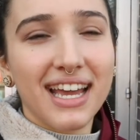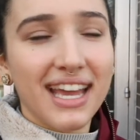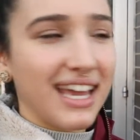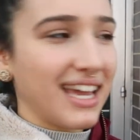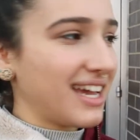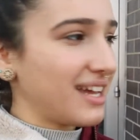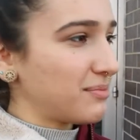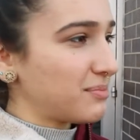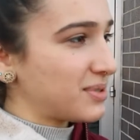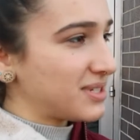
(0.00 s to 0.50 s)

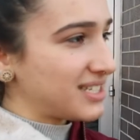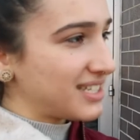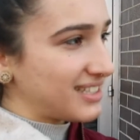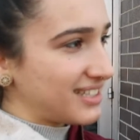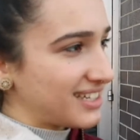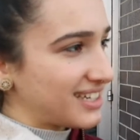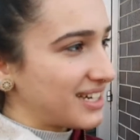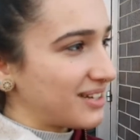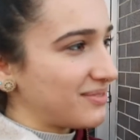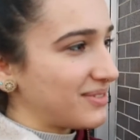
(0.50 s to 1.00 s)
And
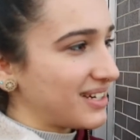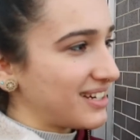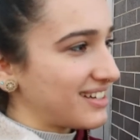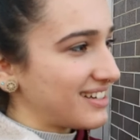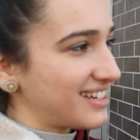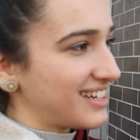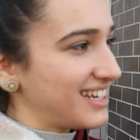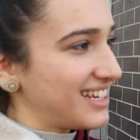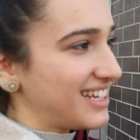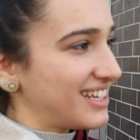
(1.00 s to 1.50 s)
Priscilla, come here.
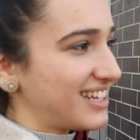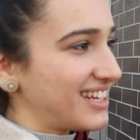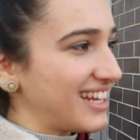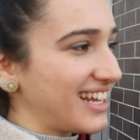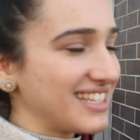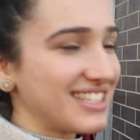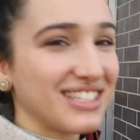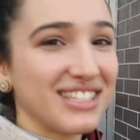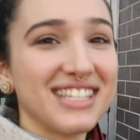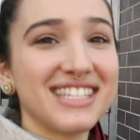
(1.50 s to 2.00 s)
Can answer.